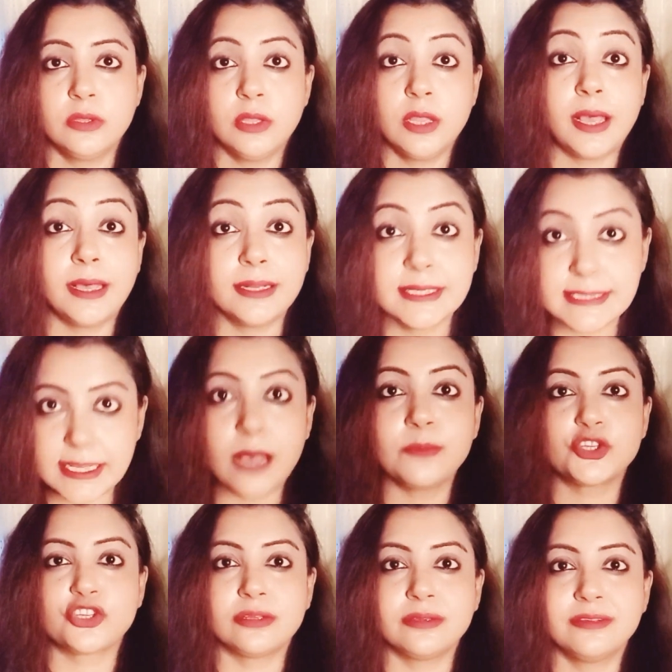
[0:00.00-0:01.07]
An
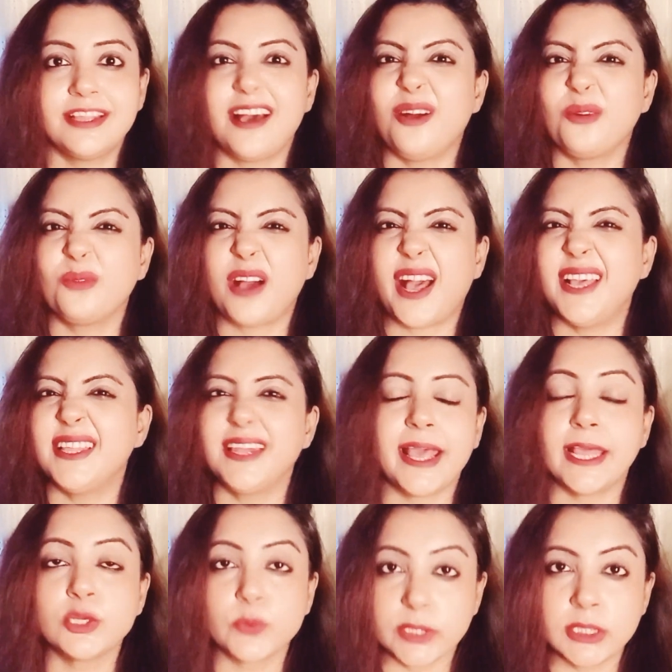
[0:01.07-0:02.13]
assumption. Now, I'll
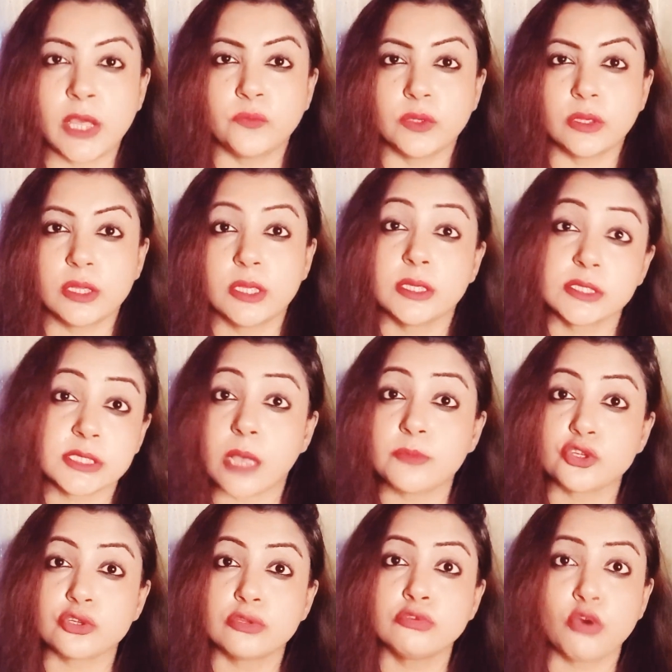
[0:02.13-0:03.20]
end with Neville. An
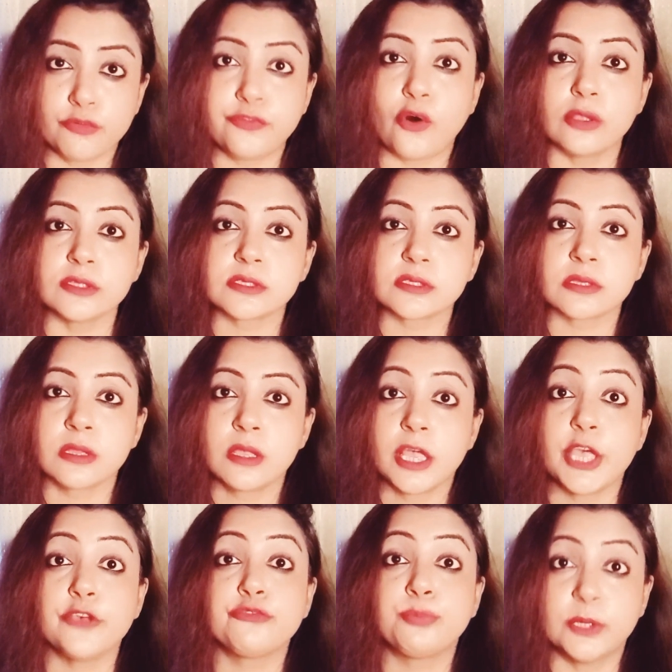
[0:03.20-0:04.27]
assumption, though false,
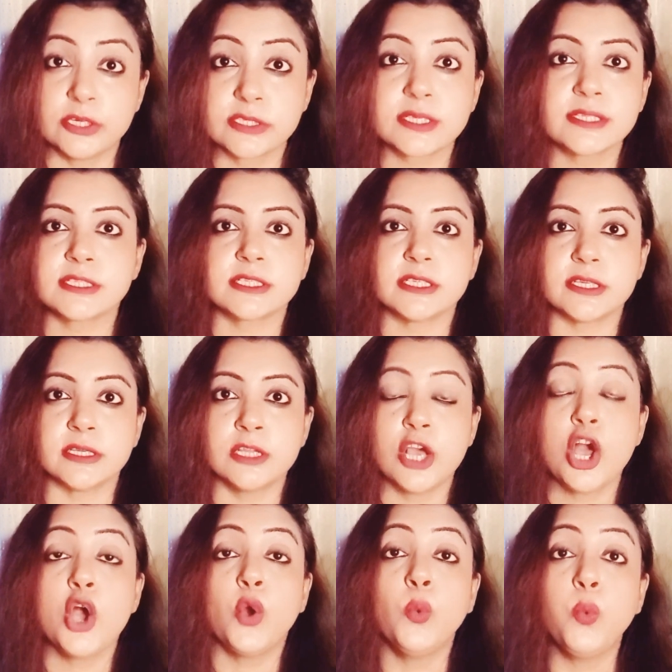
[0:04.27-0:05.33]
if persisted in,
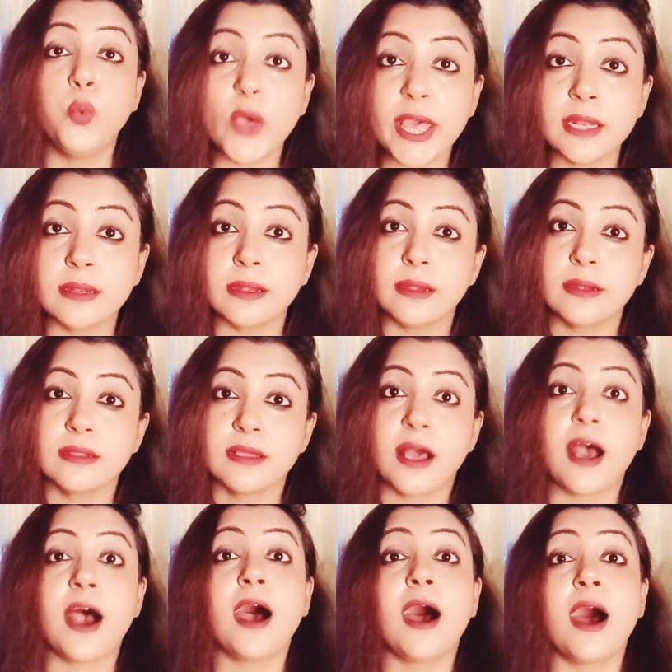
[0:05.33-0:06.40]
will
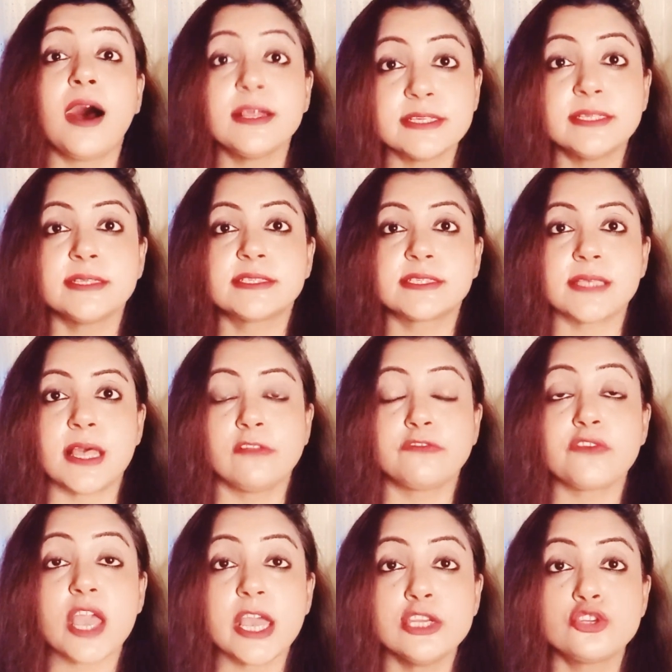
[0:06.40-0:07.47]
harden itself
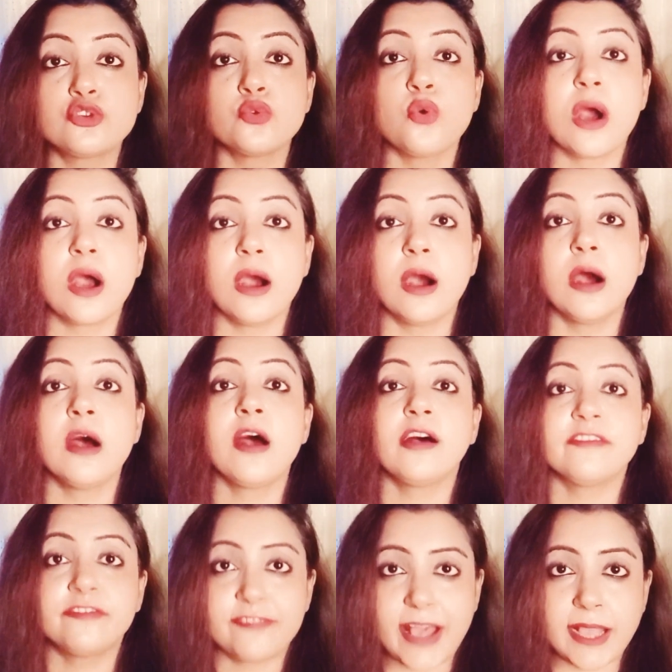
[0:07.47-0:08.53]
into a
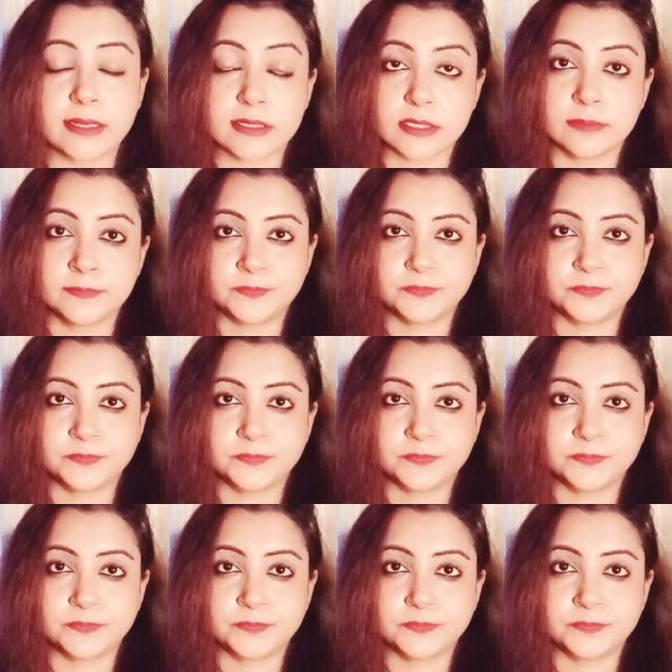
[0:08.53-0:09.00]
fact.